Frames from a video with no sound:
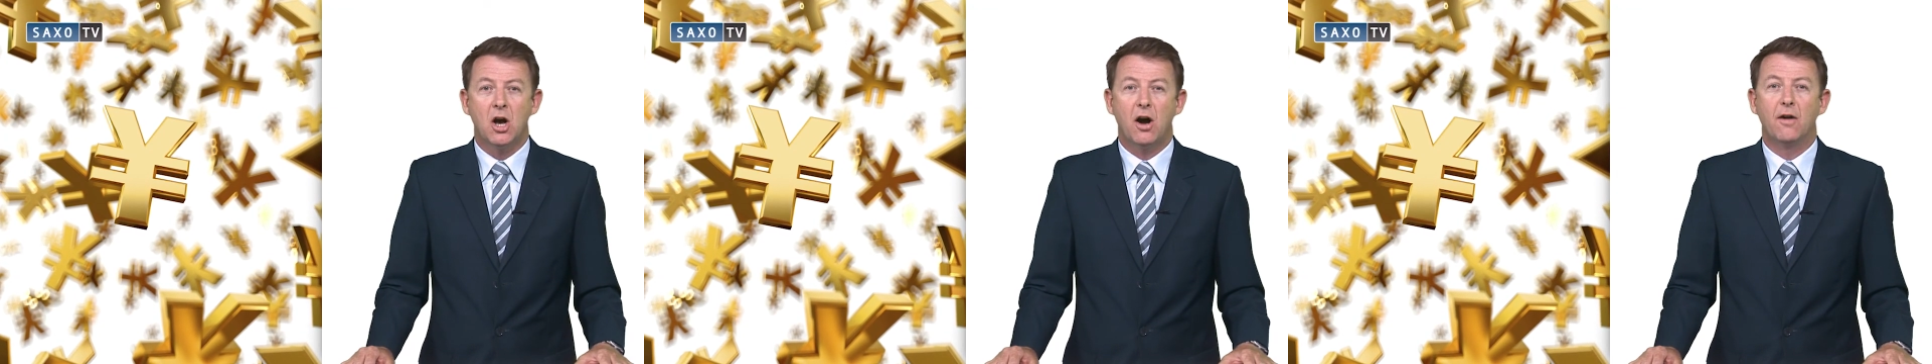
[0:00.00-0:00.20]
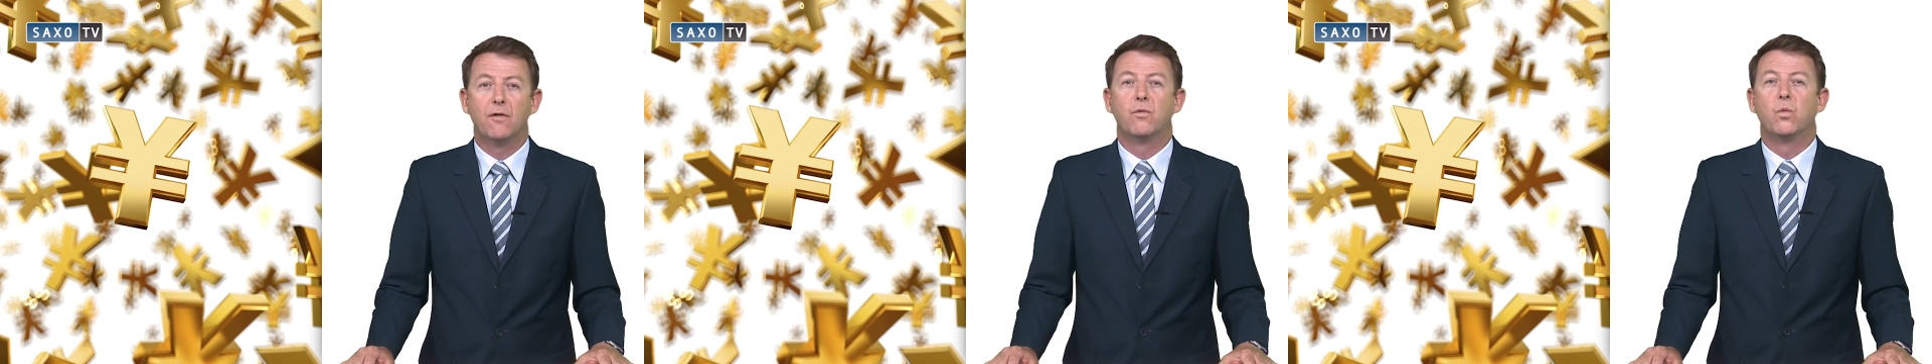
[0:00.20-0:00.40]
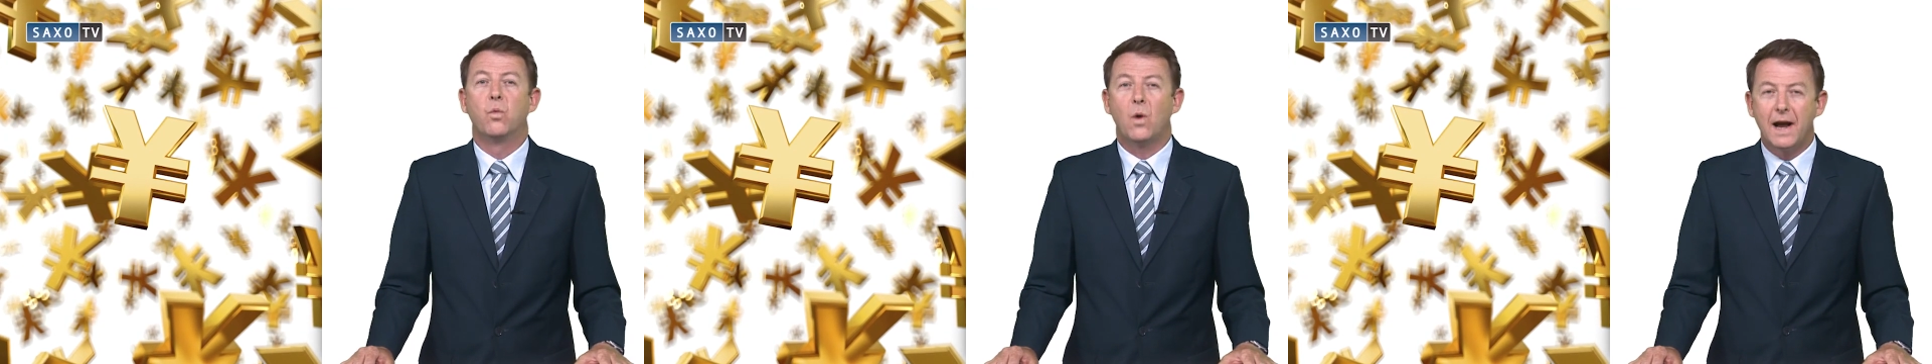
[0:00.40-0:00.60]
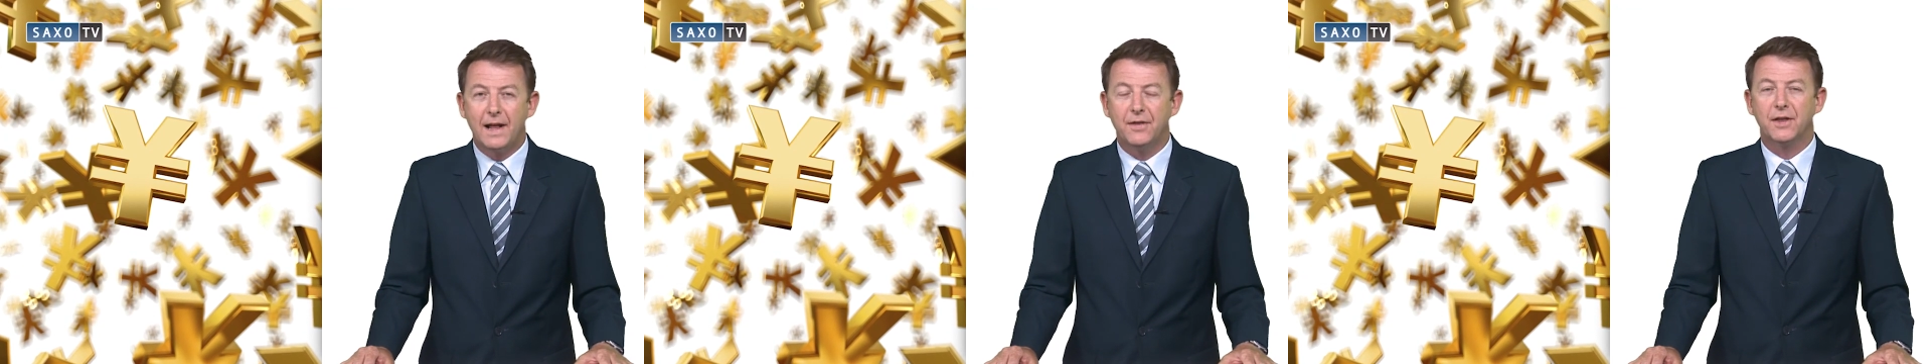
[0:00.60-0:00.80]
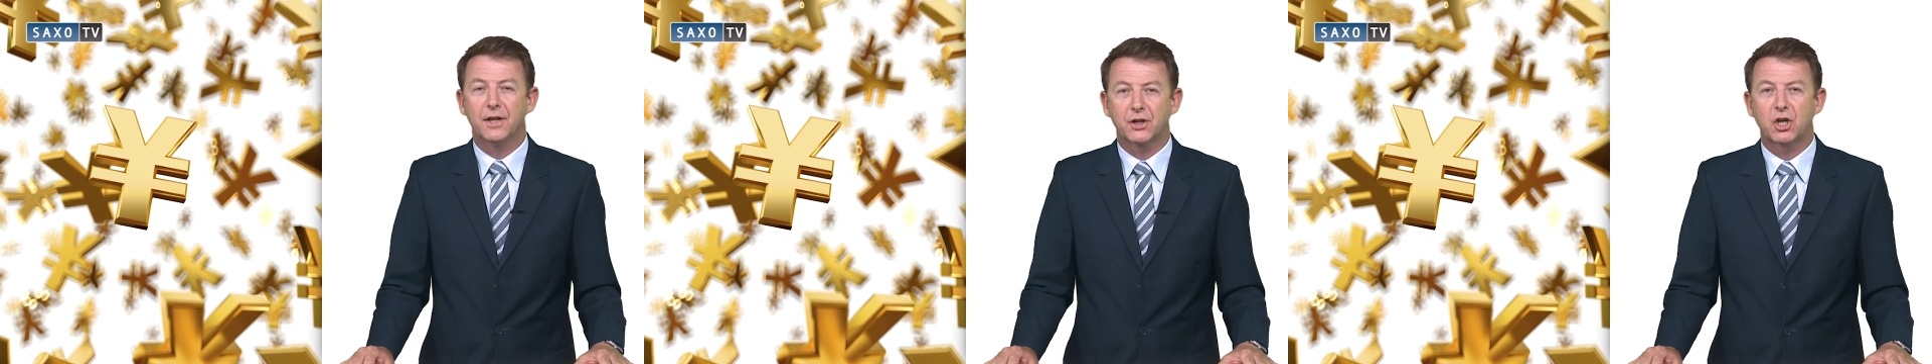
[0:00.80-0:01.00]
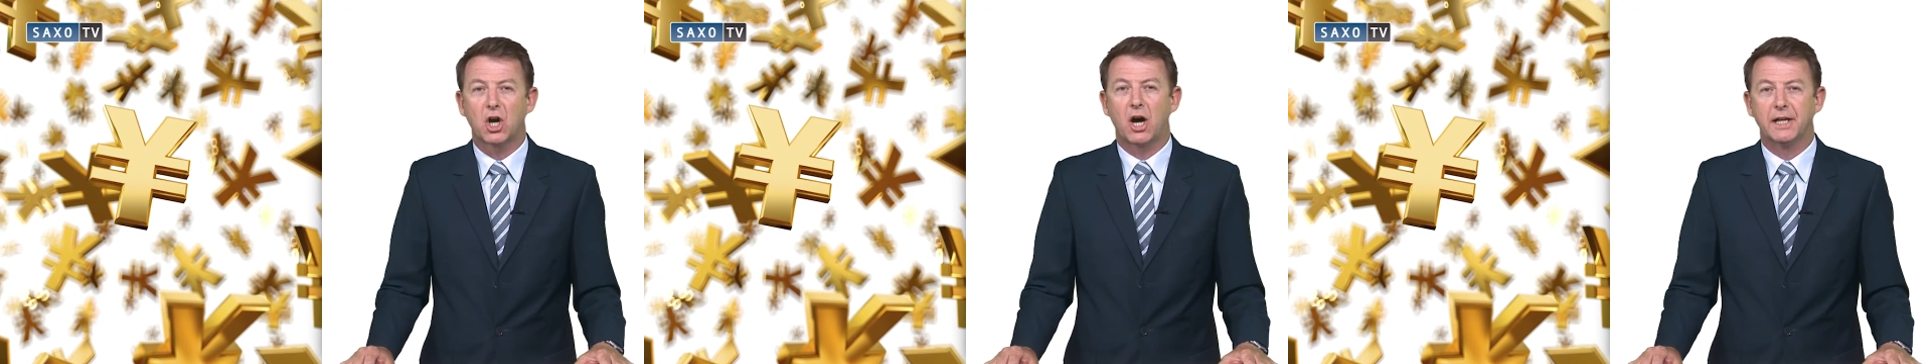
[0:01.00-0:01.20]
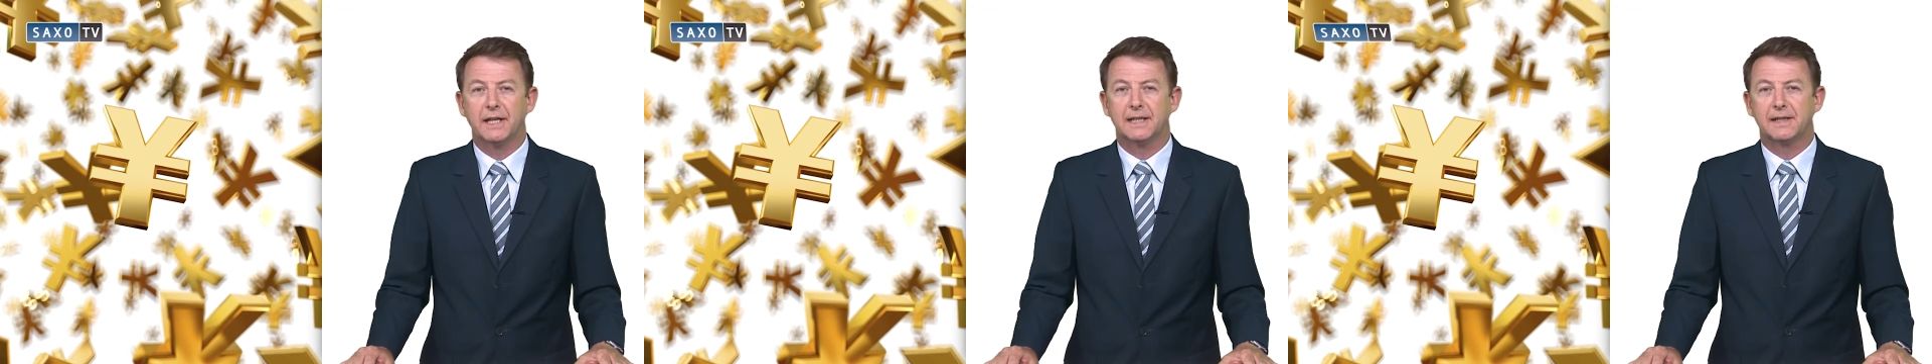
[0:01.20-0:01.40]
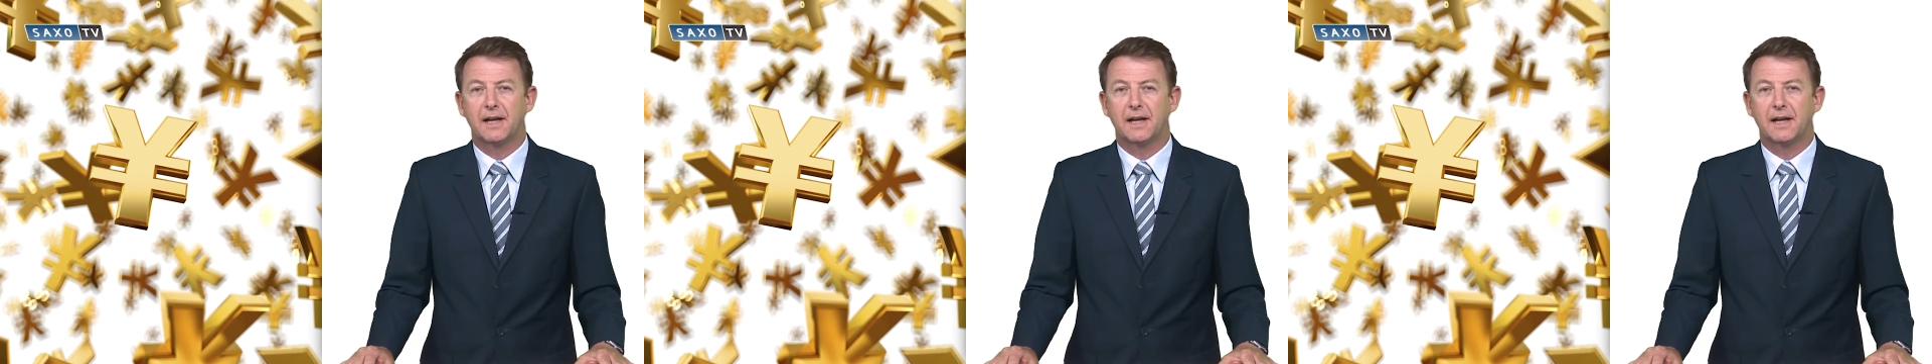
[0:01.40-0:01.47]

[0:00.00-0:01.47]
of when the Chinese